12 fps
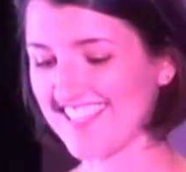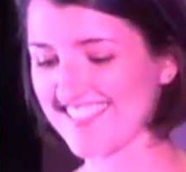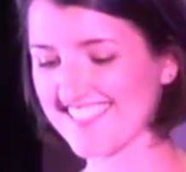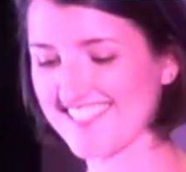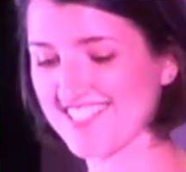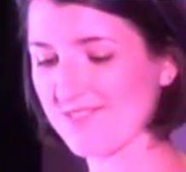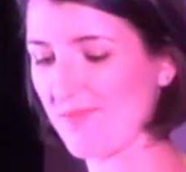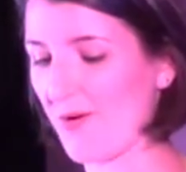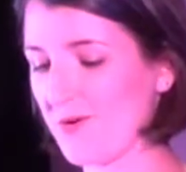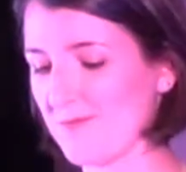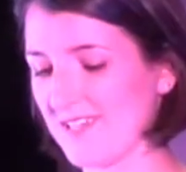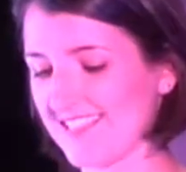This
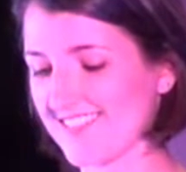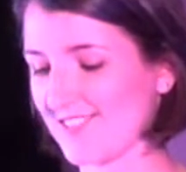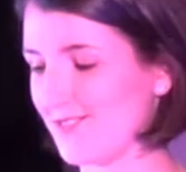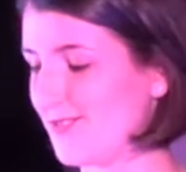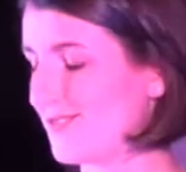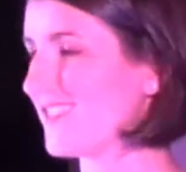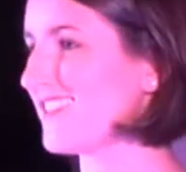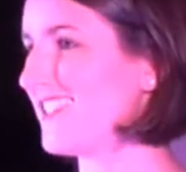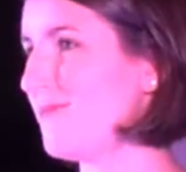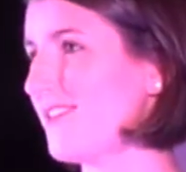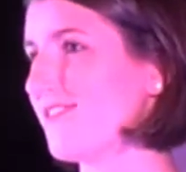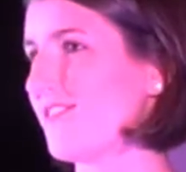poem is called
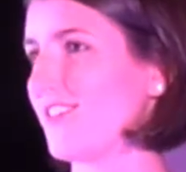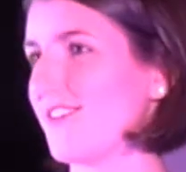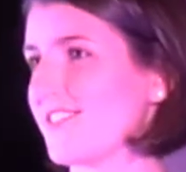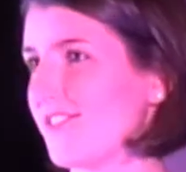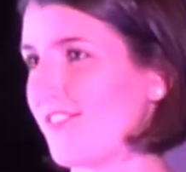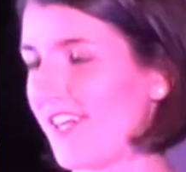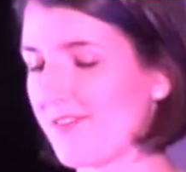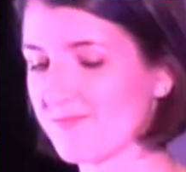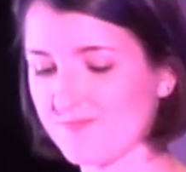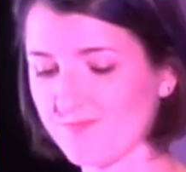Limit Philosophy.